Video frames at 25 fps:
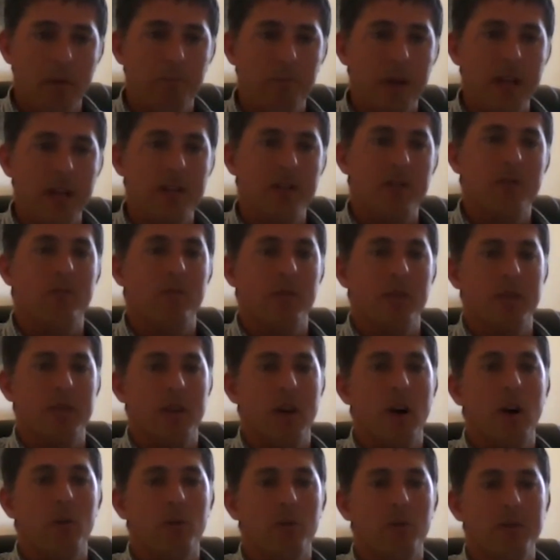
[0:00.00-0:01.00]
best
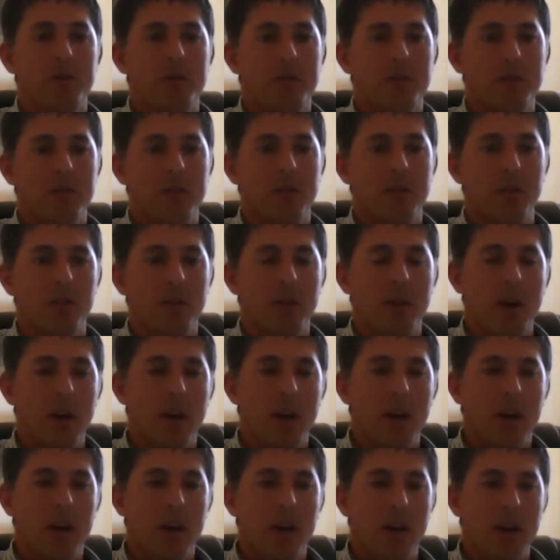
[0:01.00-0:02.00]
results to
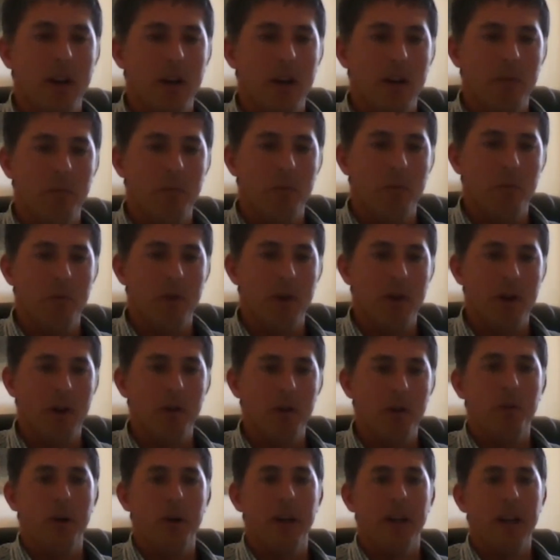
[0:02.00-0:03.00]

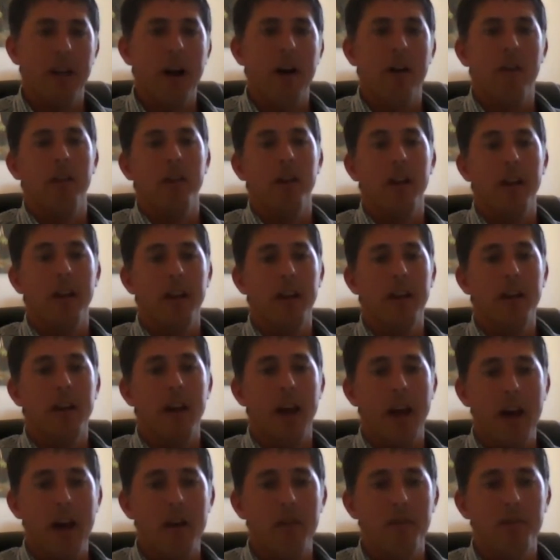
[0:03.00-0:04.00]
who we currently
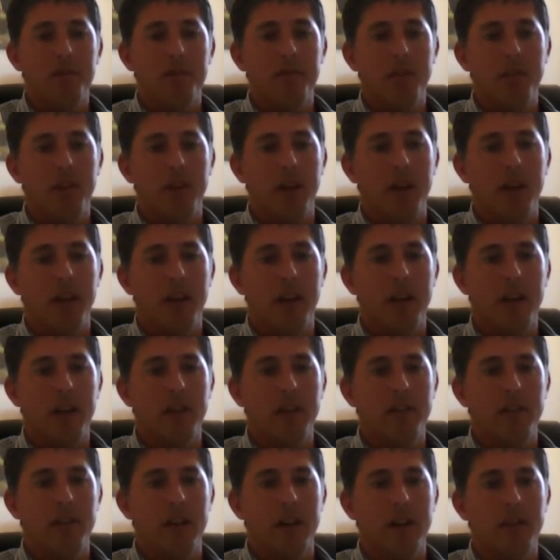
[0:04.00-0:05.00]
have,
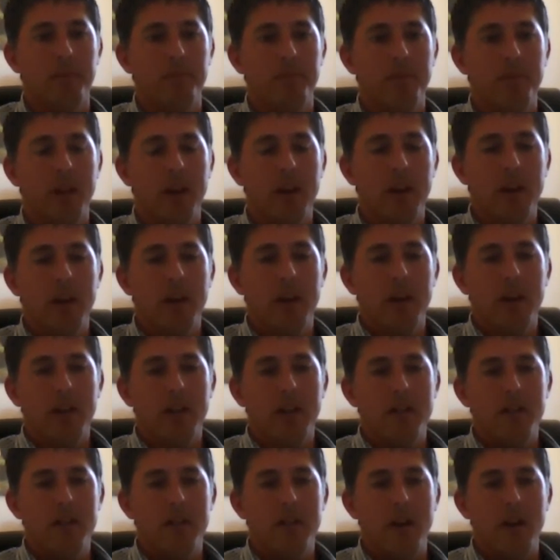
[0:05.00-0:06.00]
and
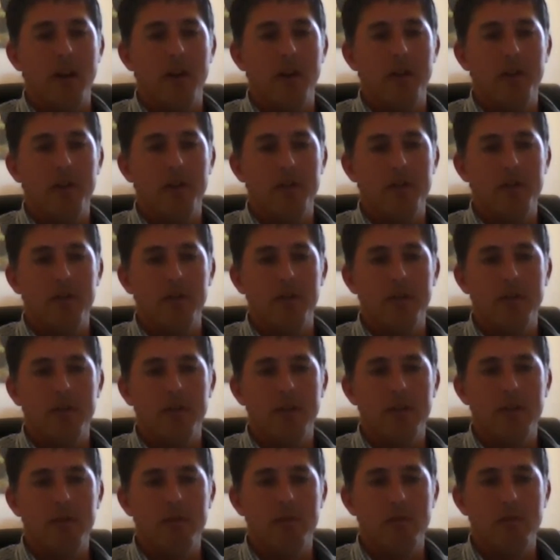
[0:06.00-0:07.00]
so
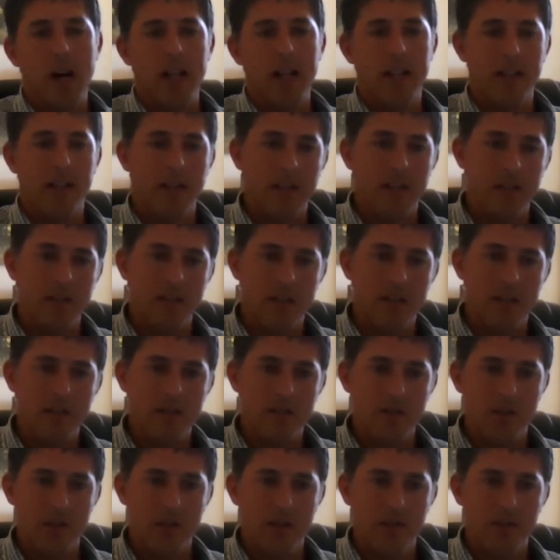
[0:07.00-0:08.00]
rather than just
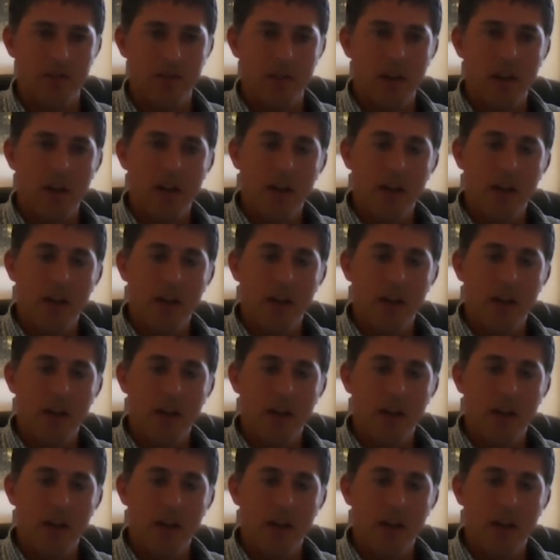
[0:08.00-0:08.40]
sort of